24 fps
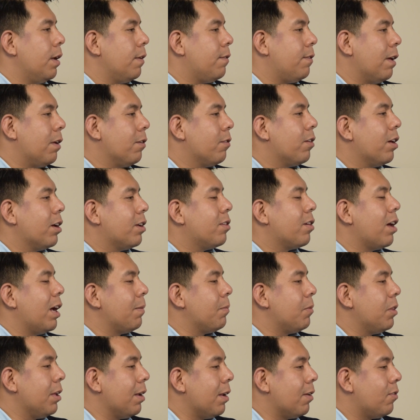It sounds like
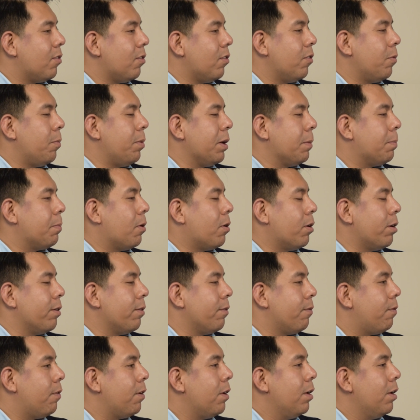timeliness is a big part
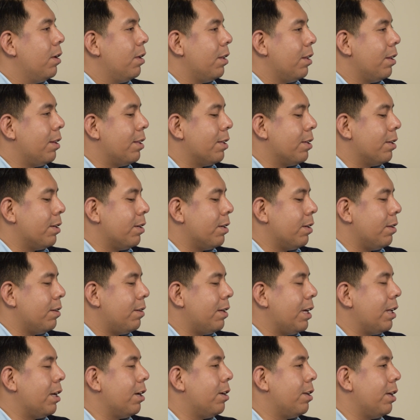of the
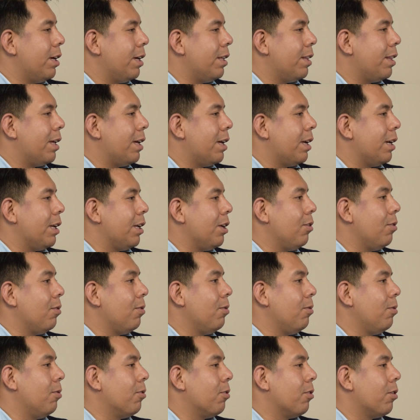day to day that mm-hmm.
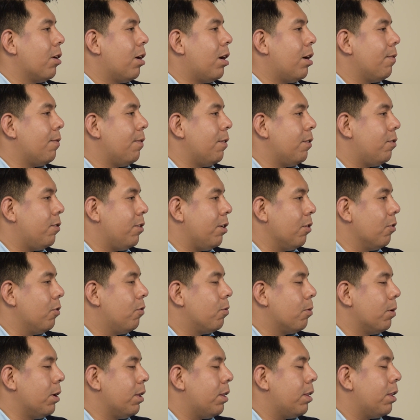your office
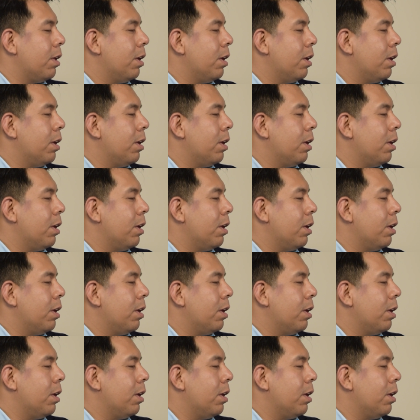deals with.